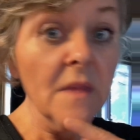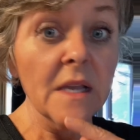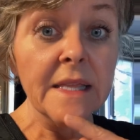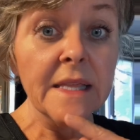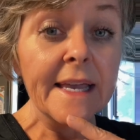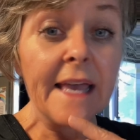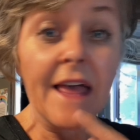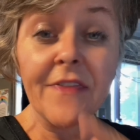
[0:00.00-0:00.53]

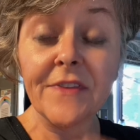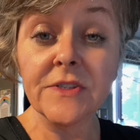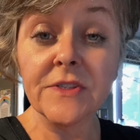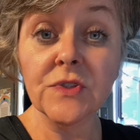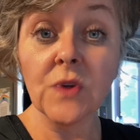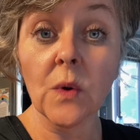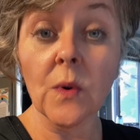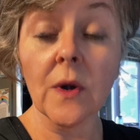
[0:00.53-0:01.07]
Like at the
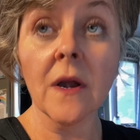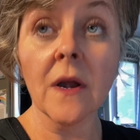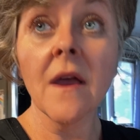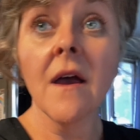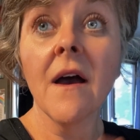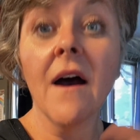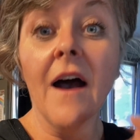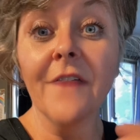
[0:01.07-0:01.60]
store,
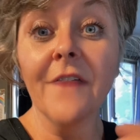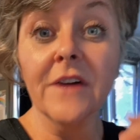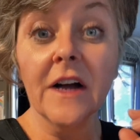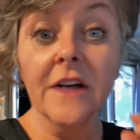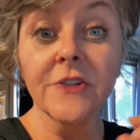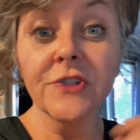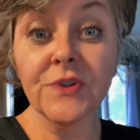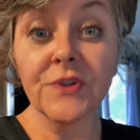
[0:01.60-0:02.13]
I've
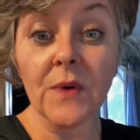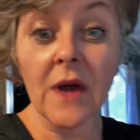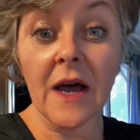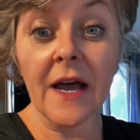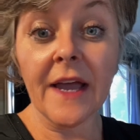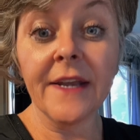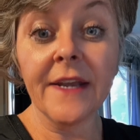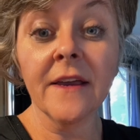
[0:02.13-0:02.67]
got
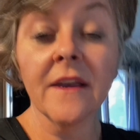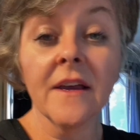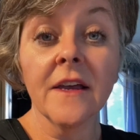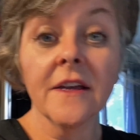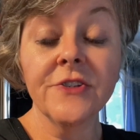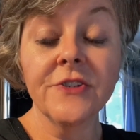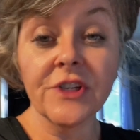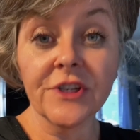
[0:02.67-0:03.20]
dried
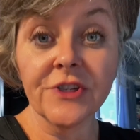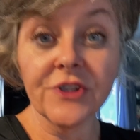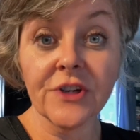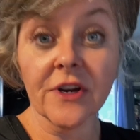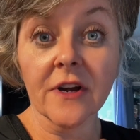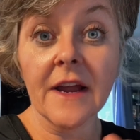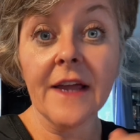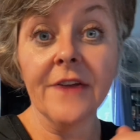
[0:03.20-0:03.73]

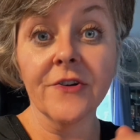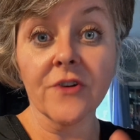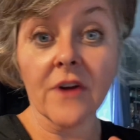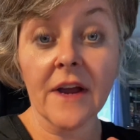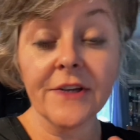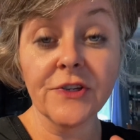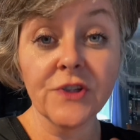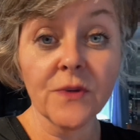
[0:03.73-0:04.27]
ginger and
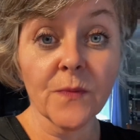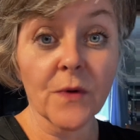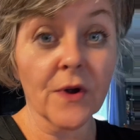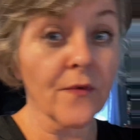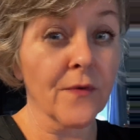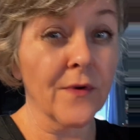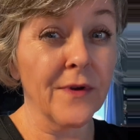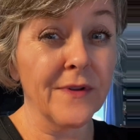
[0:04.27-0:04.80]
dried
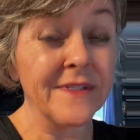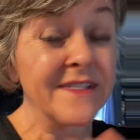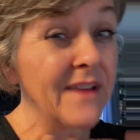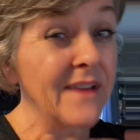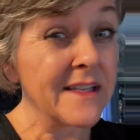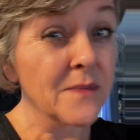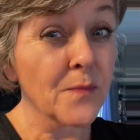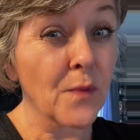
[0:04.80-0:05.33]
turmeric root. So
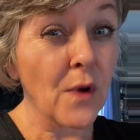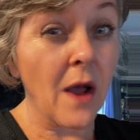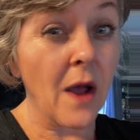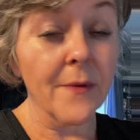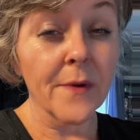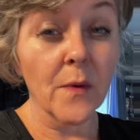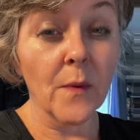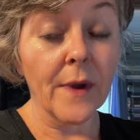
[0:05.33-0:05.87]
that's
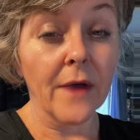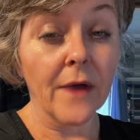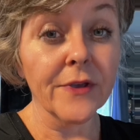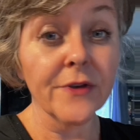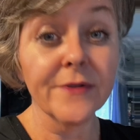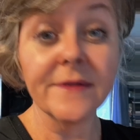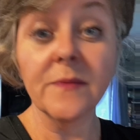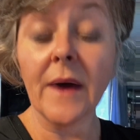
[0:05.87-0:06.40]
probably what I'll
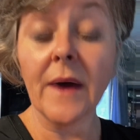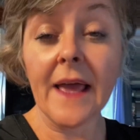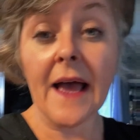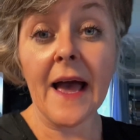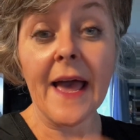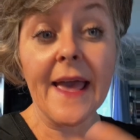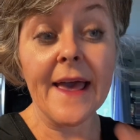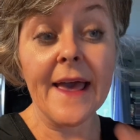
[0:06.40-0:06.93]
use, but
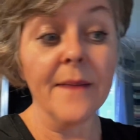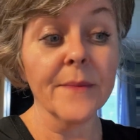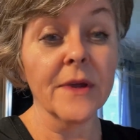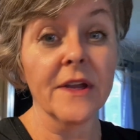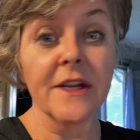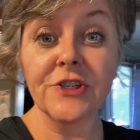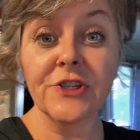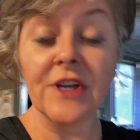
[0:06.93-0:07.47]
I am
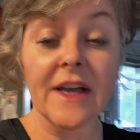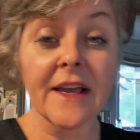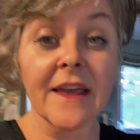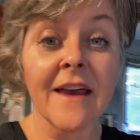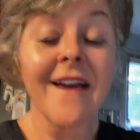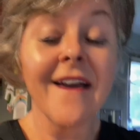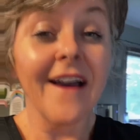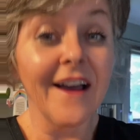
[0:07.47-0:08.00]
going to check
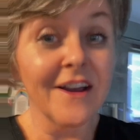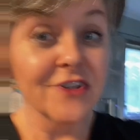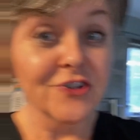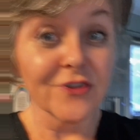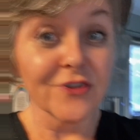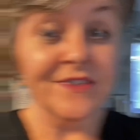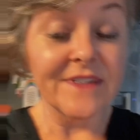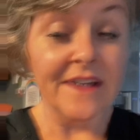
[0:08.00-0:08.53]

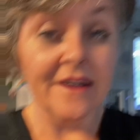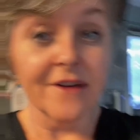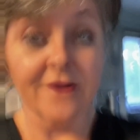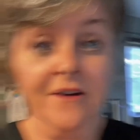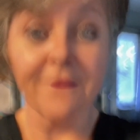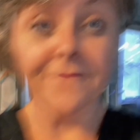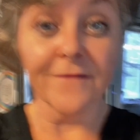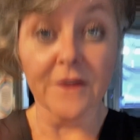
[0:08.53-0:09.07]
Azure
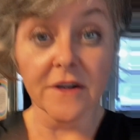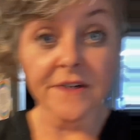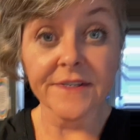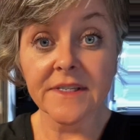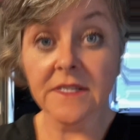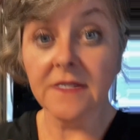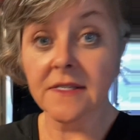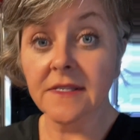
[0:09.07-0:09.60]
Standard
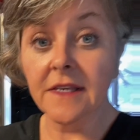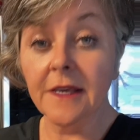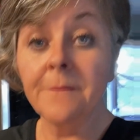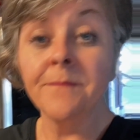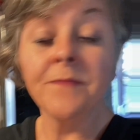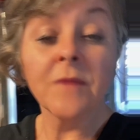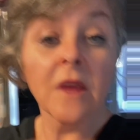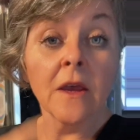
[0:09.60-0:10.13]
first to see
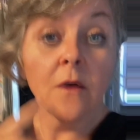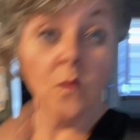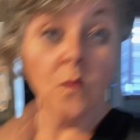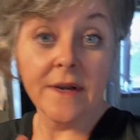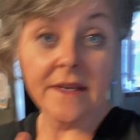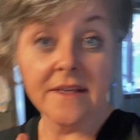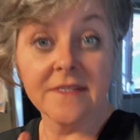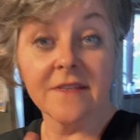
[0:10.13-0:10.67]

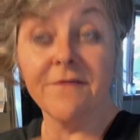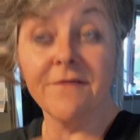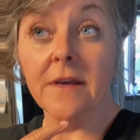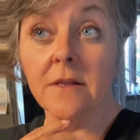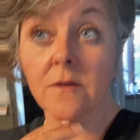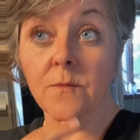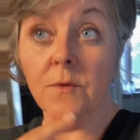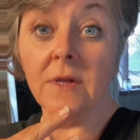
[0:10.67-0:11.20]
what is
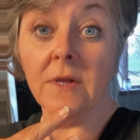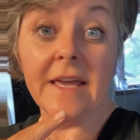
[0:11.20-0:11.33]
available.